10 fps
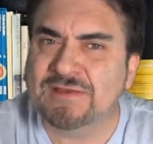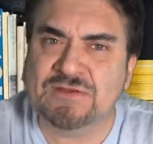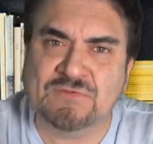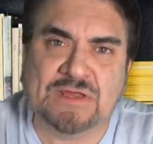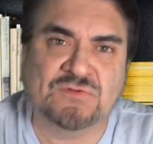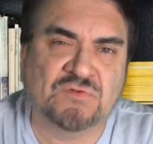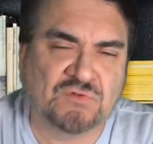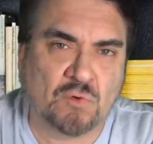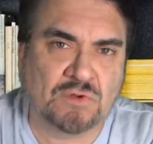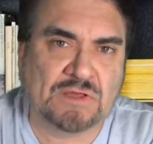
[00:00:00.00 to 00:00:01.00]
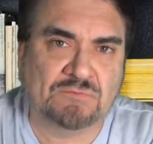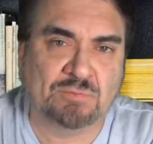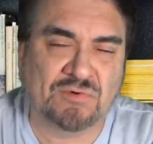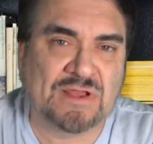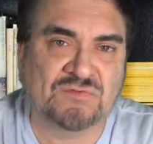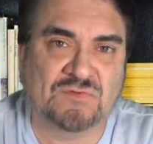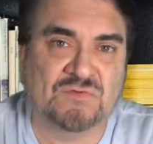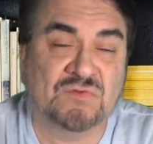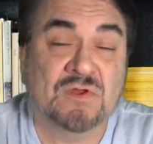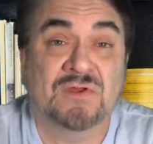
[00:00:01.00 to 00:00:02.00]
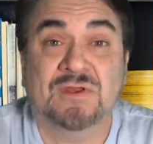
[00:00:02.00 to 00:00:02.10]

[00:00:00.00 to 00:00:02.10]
And even at the store level prices,